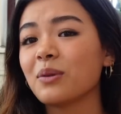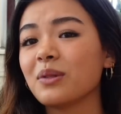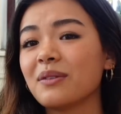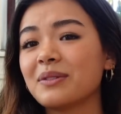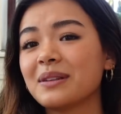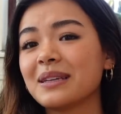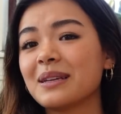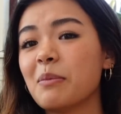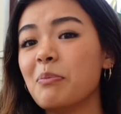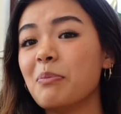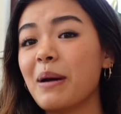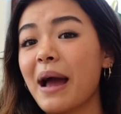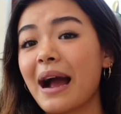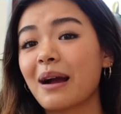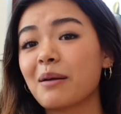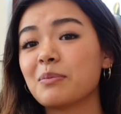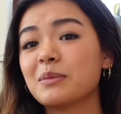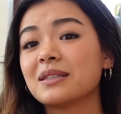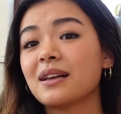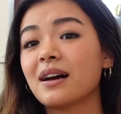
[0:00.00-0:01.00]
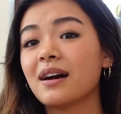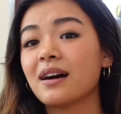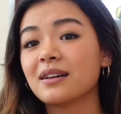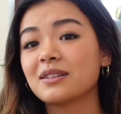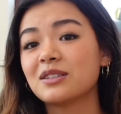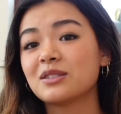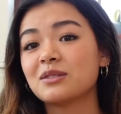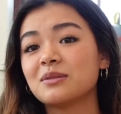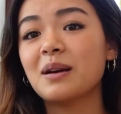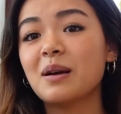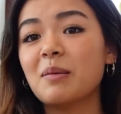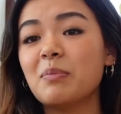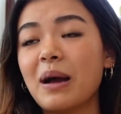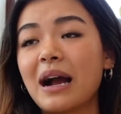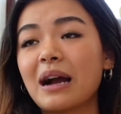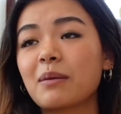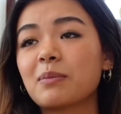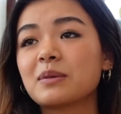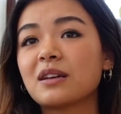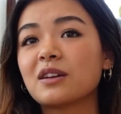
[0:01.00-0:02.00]
I would love to get a back massage. A
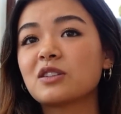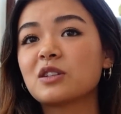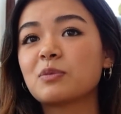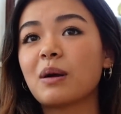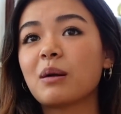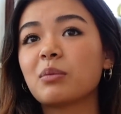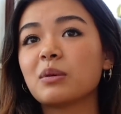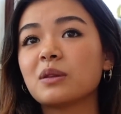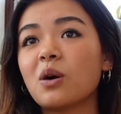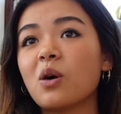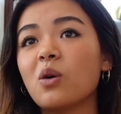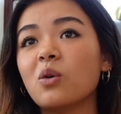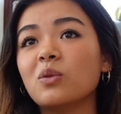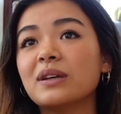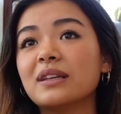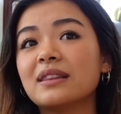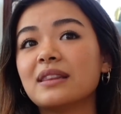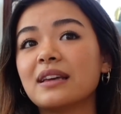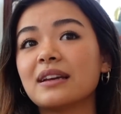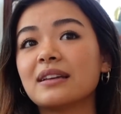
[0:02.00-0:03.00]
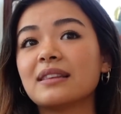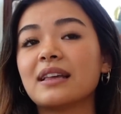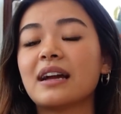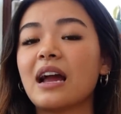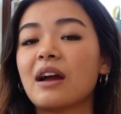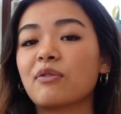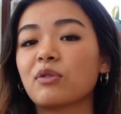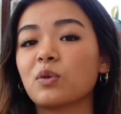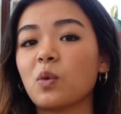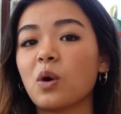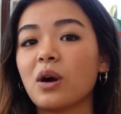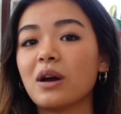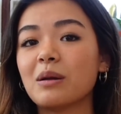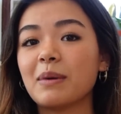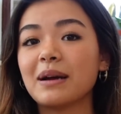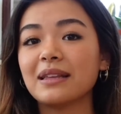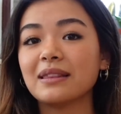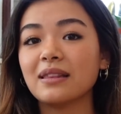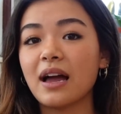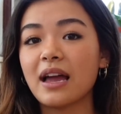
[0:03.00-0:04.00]
back massage is probably the only thing that I ever want in
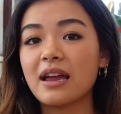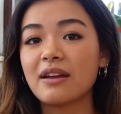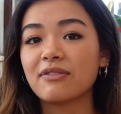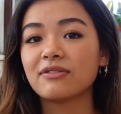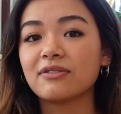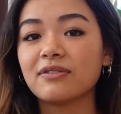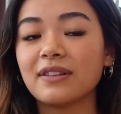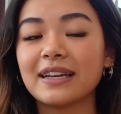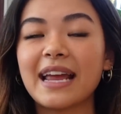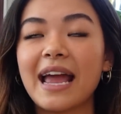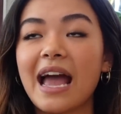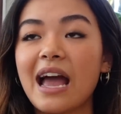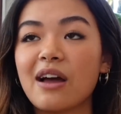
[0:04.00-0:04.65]
my life, like